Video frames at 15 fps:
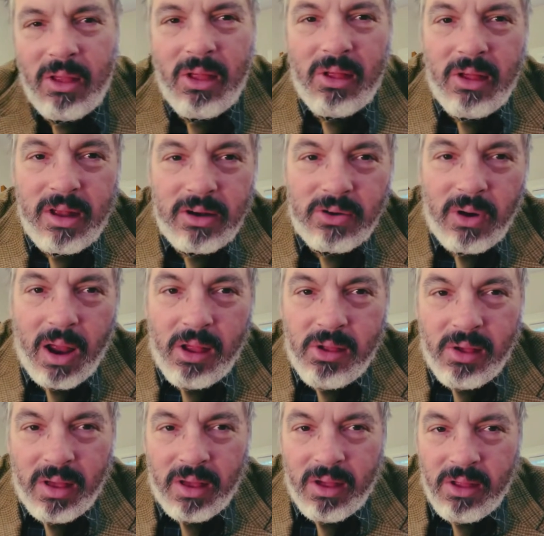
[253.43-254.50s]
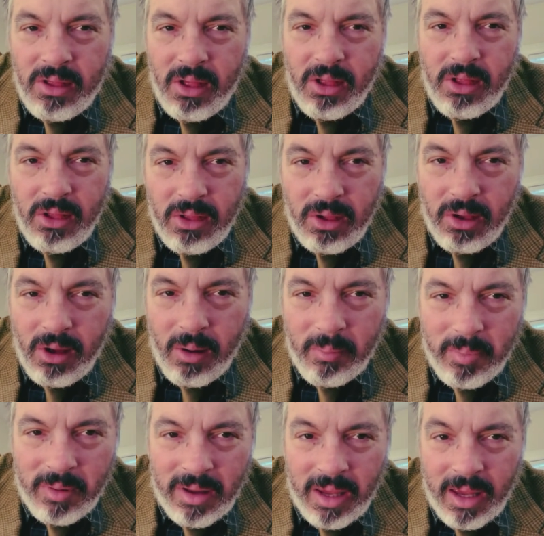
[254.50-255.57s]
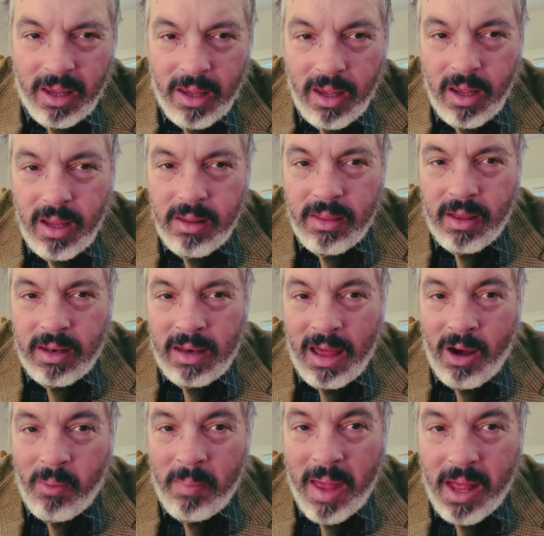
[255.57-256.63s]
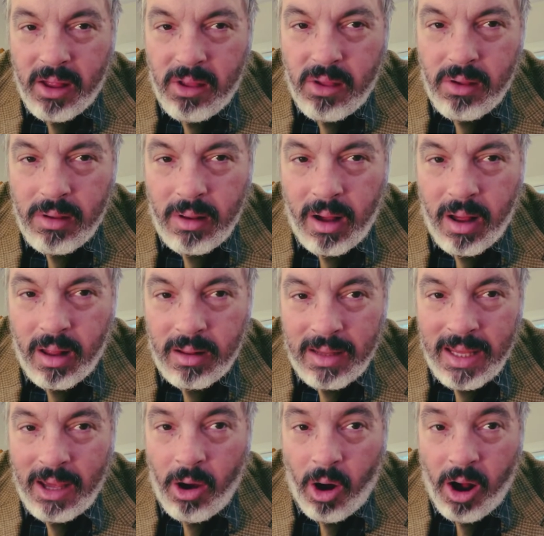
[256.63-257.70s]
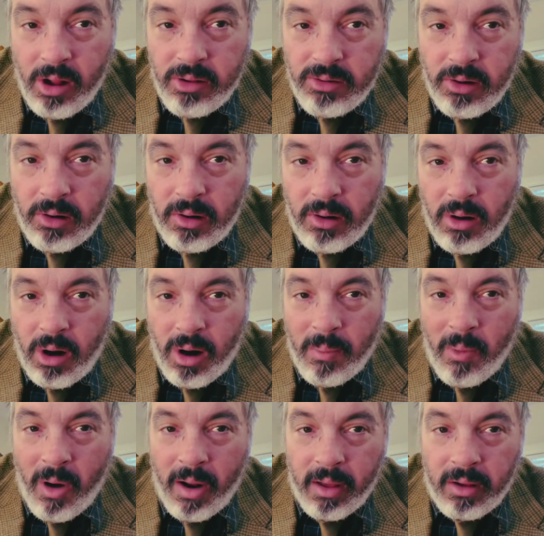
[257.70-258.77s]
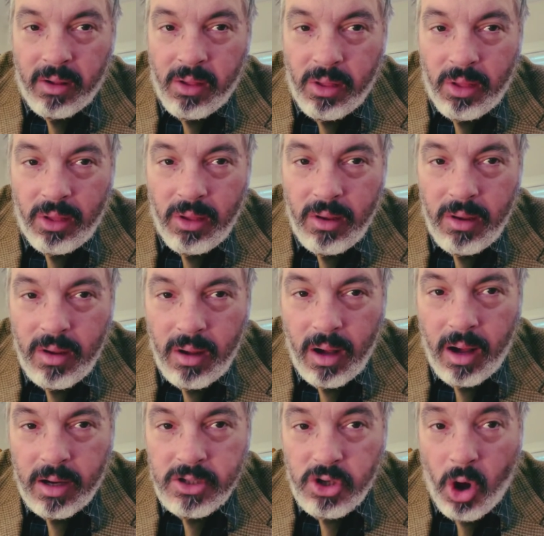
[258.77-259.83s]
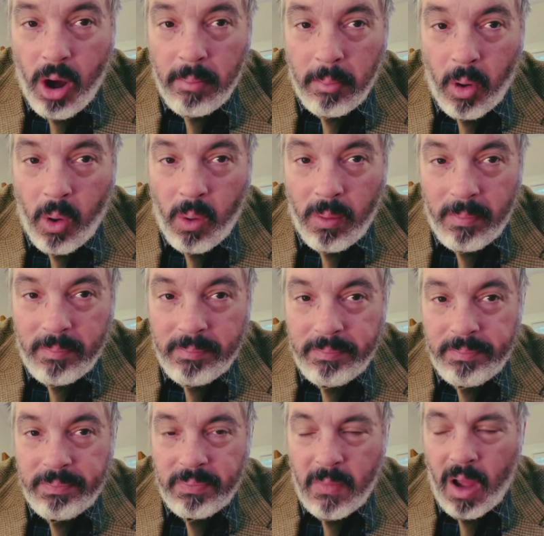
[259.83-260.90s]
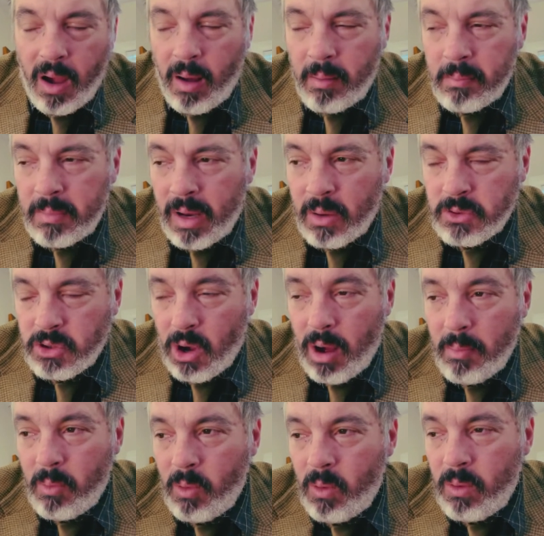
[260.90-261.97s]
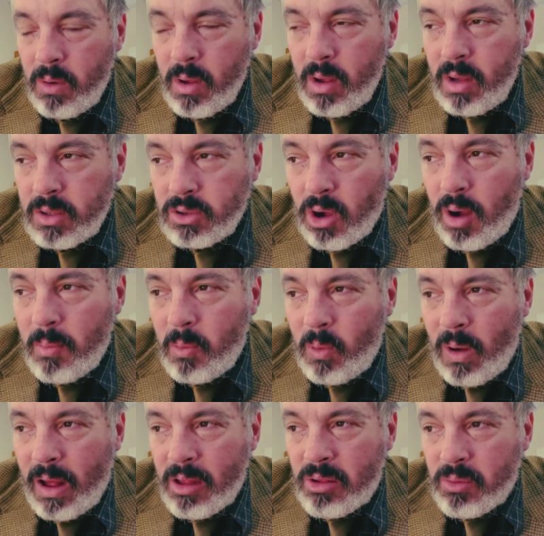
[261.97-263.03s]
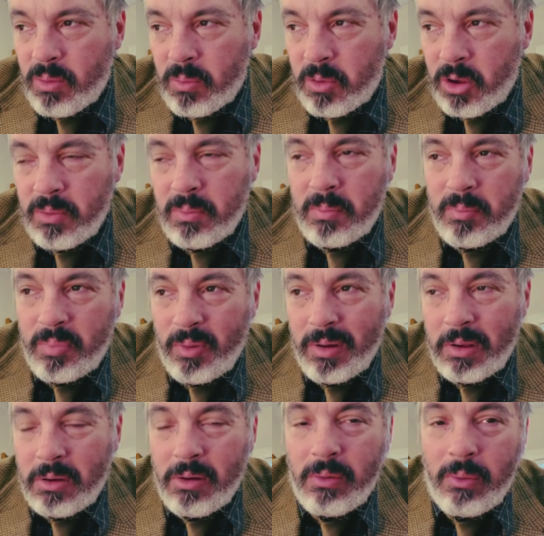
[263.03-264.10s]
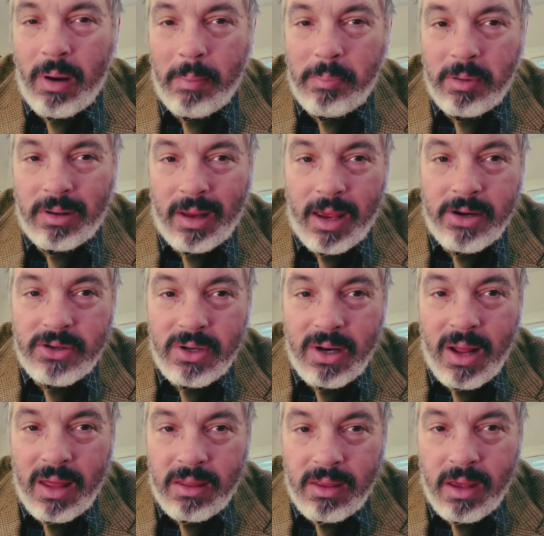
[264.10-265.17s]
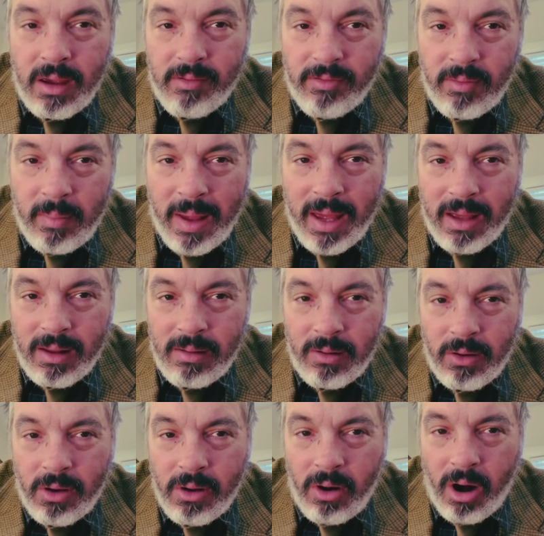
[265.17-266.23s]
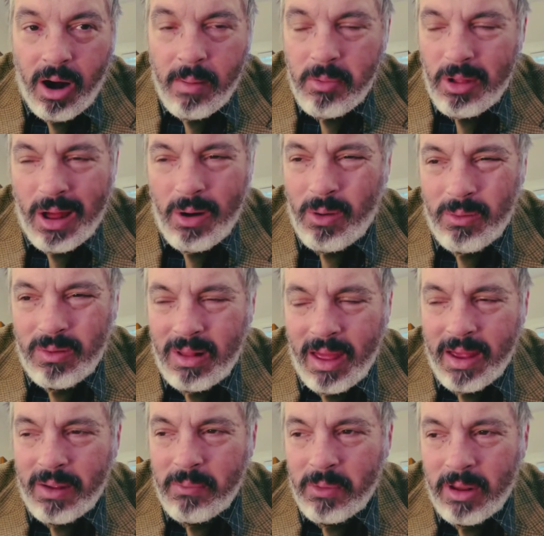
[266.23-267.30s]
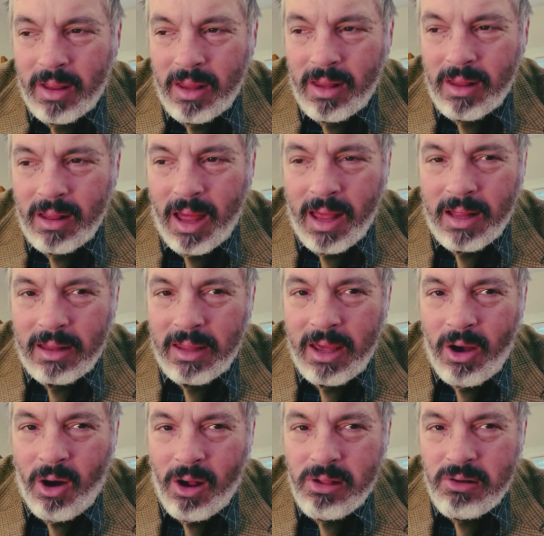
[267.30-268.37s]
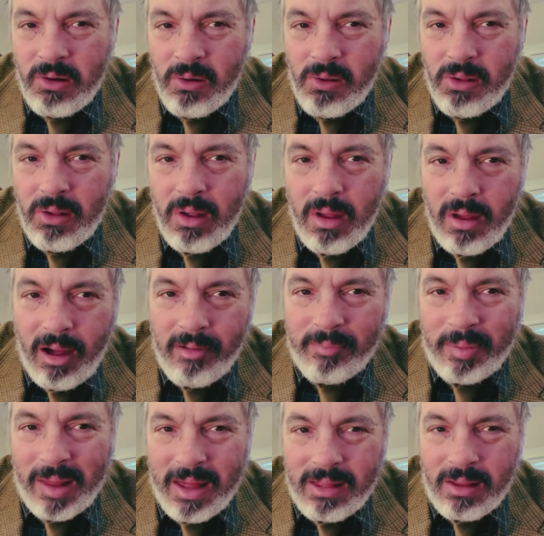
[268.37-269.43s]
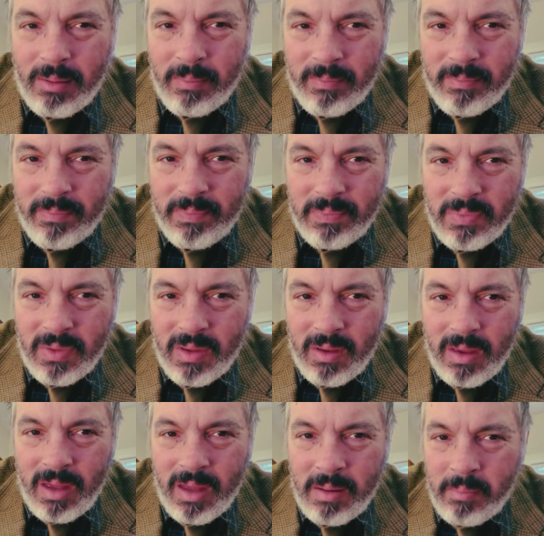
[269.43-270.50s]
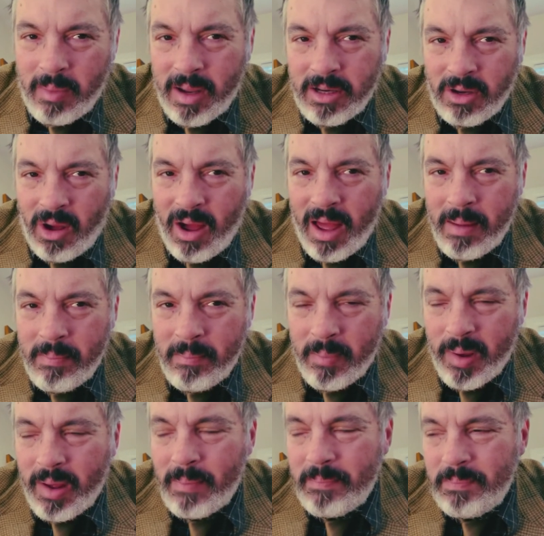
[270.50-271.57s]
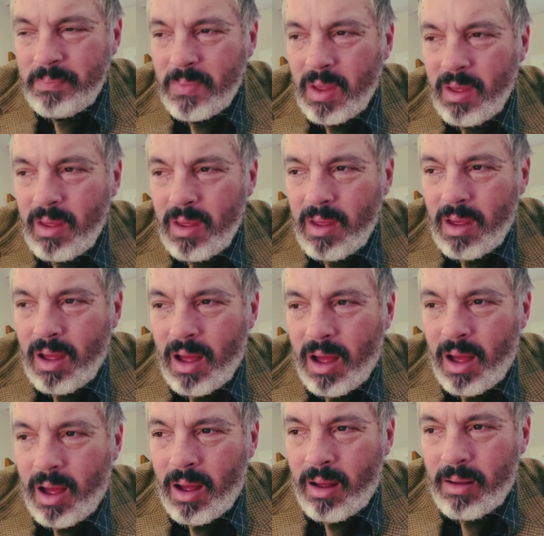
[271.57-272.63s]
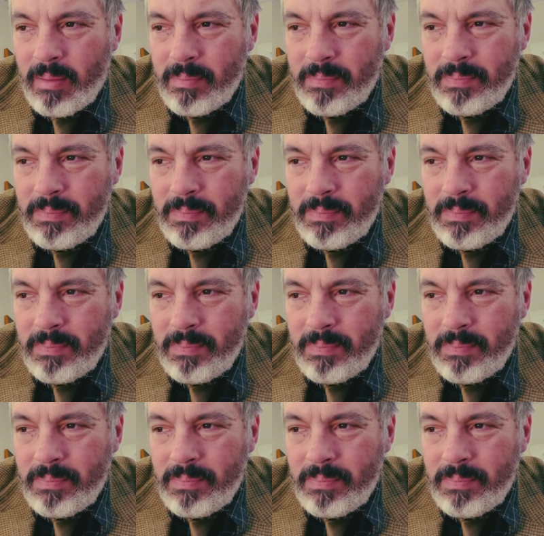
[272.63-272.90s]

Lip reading: interesting, because this is the company that now makes Lee Oskar harmonicas, Tombo. Now Tombo has a pretty good reputation, I think, for making good harps. I don't really like Lee Oskar's. I've played them in my time, but I